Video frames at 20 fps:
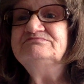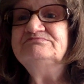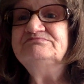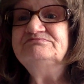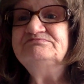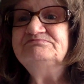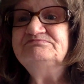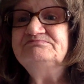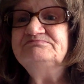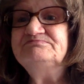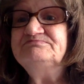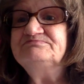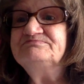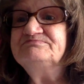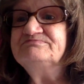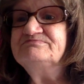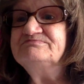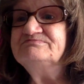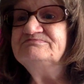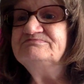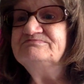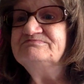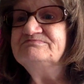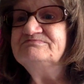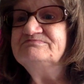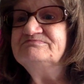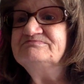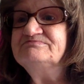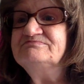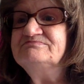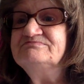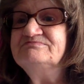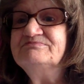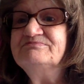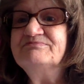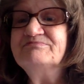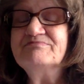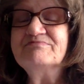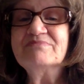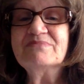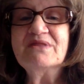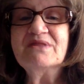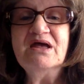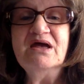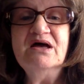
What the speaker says: No one is speaking in this clip.